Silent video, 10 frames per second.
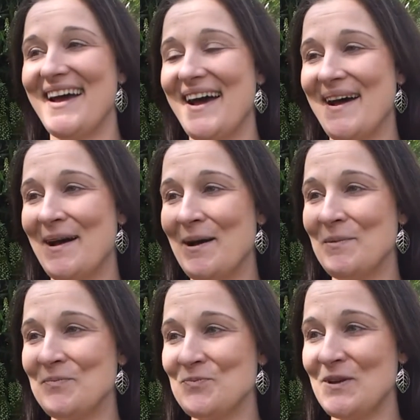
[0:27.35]

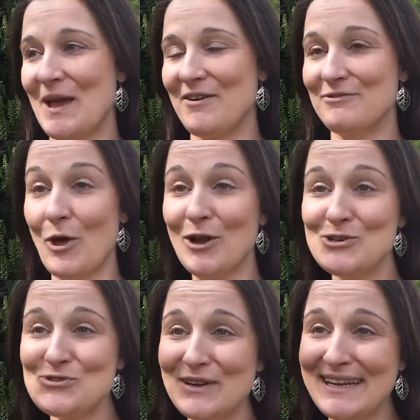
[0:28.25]
We have
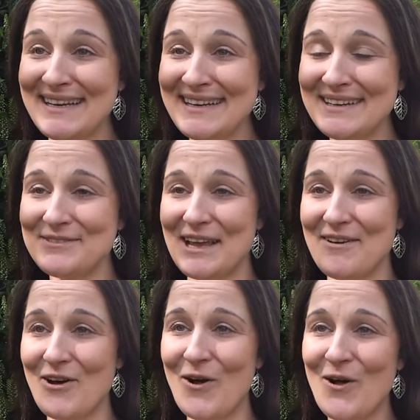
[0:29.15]
laundry, we
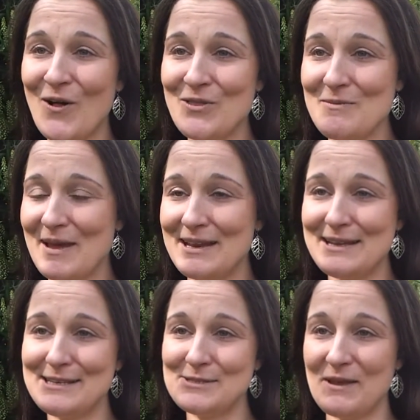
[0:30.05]
have all the
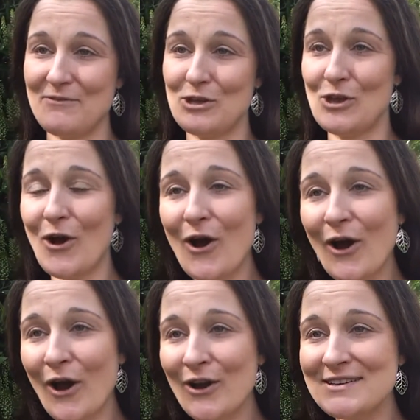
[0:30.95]
amenities, we have a
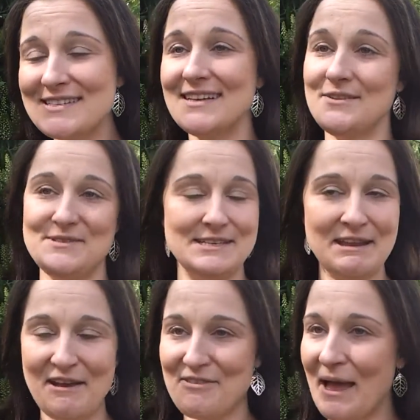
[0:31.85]
yard,
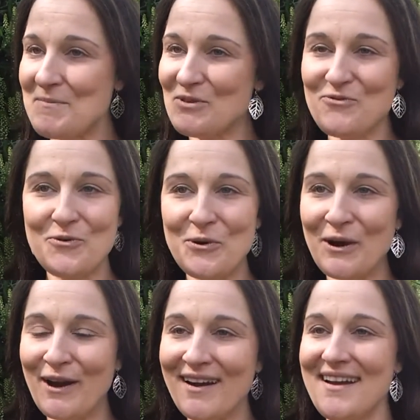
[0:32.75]
didn't have that
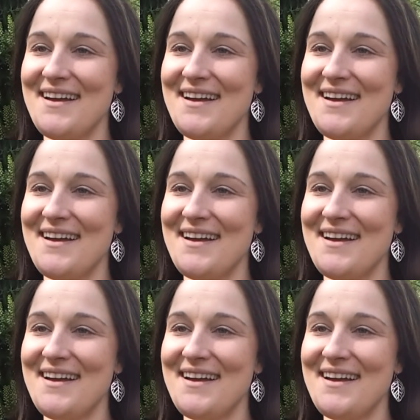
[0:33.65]
before.